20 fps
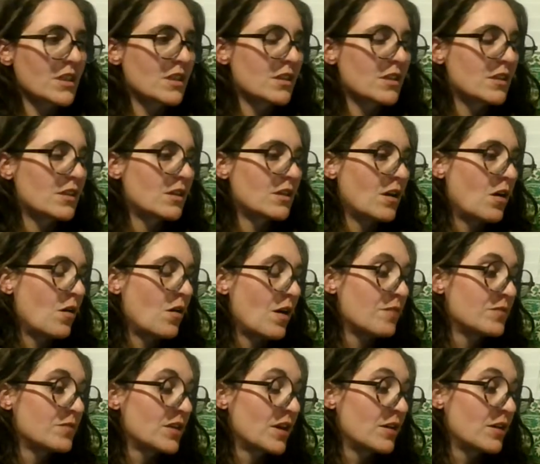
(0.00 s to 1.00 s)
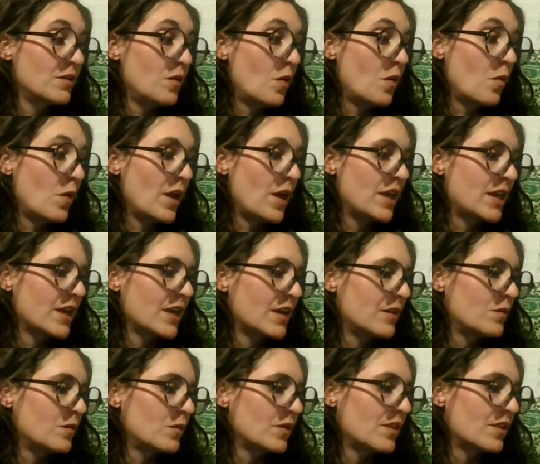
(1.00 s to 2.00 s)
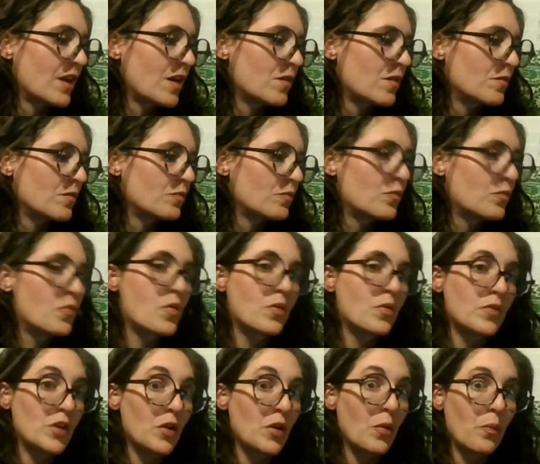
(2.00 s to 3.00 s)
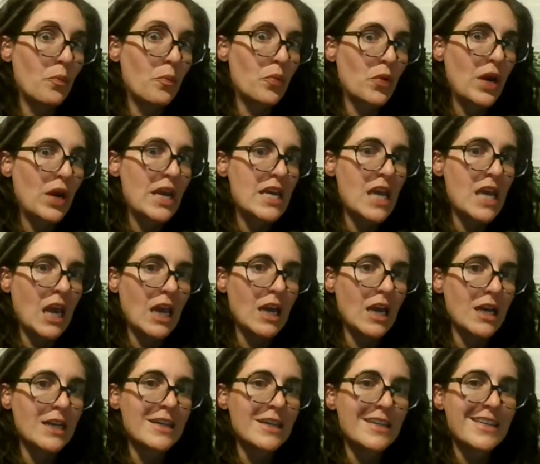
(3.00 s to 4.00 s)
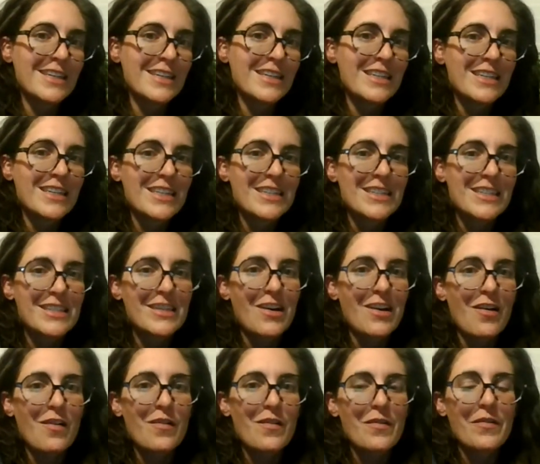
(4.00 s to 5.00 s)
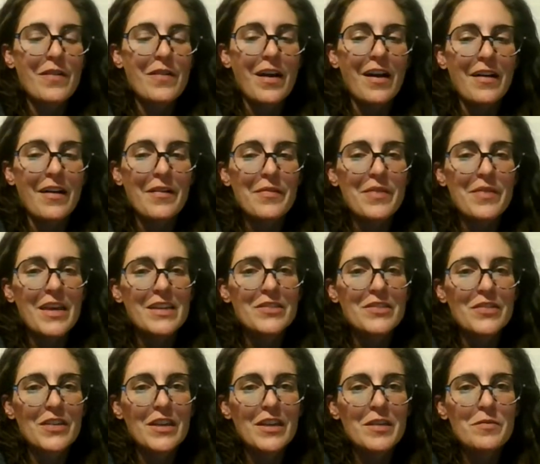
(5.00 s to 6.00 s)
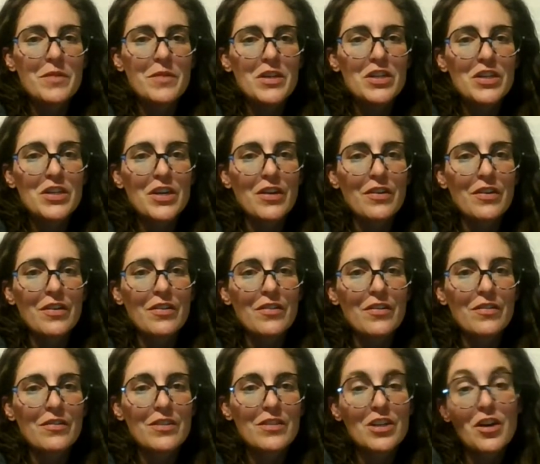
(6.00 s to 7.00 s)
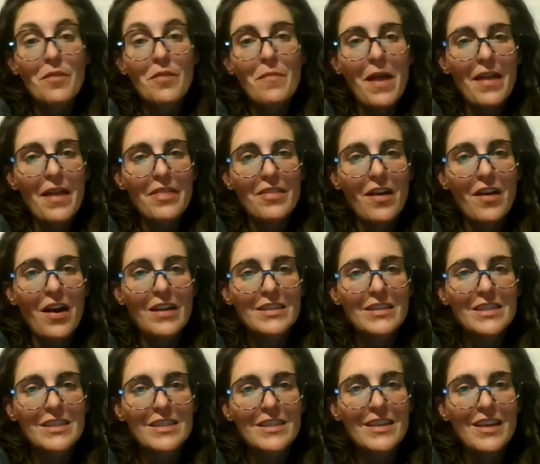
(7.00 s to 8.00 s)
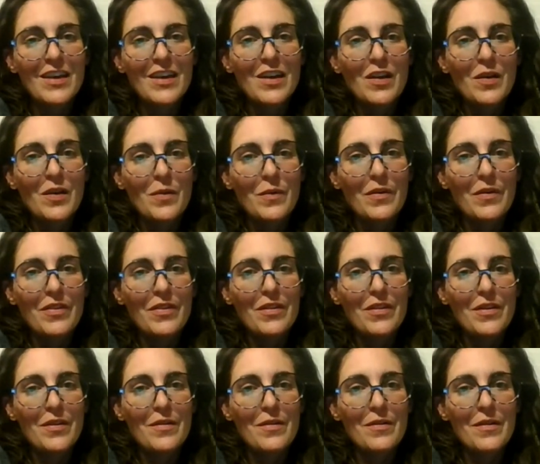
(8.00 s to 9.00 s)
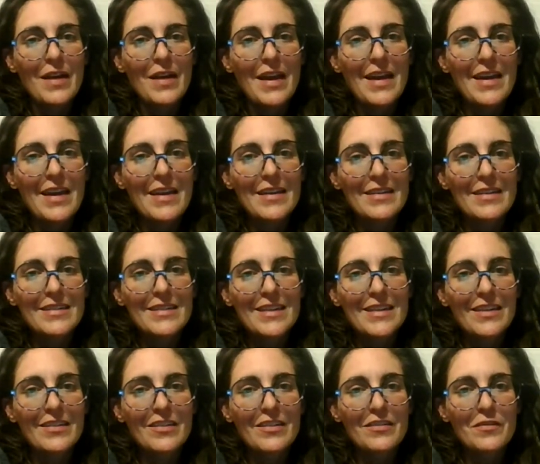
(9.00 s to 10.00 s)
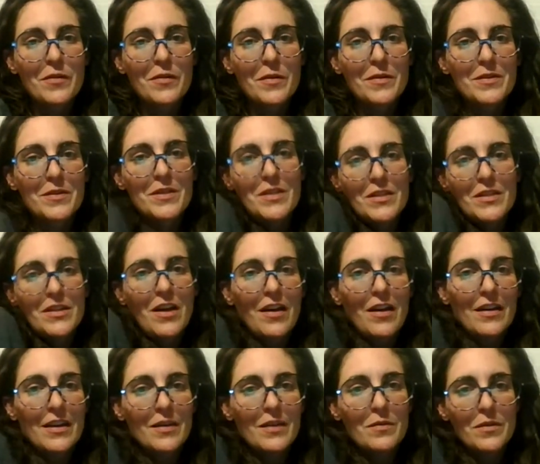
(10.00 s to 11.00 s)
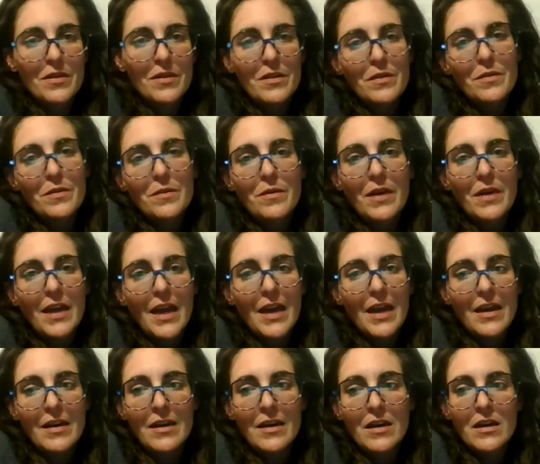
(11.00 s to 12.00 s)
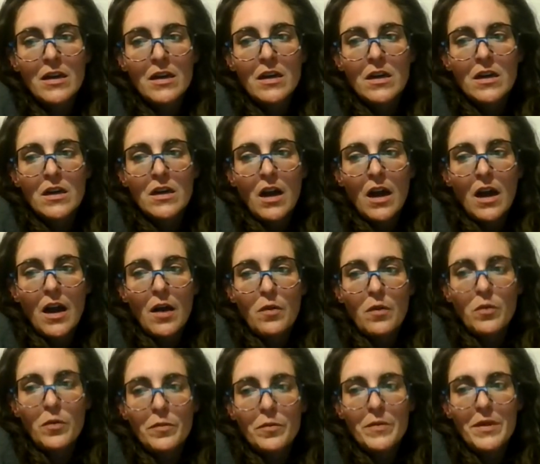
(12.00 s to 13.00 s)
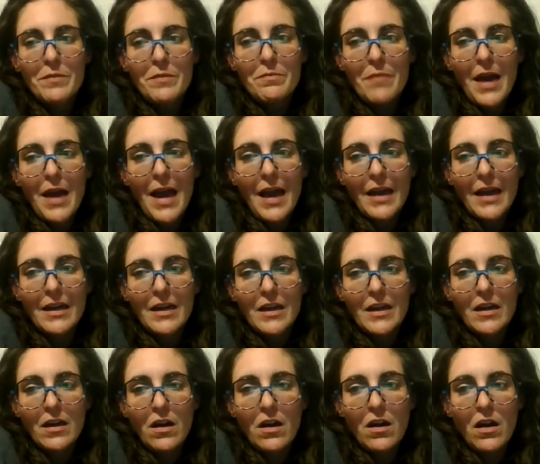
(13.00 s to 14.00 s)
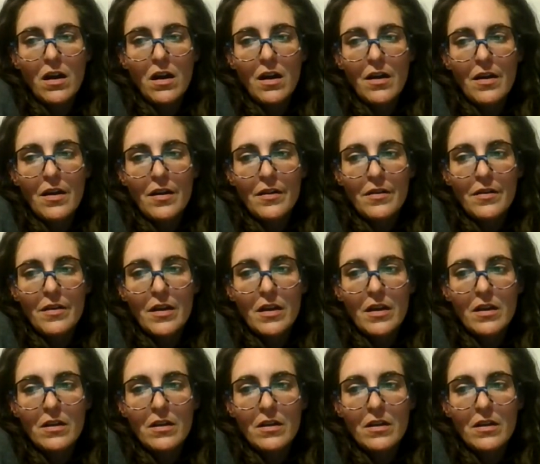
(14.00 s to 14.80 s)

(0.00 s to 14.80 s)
So I'm trying to awaken without, breaking. So thanks for letting me share my thoughts with you, and I look forward to talking with you again. We'll meet back on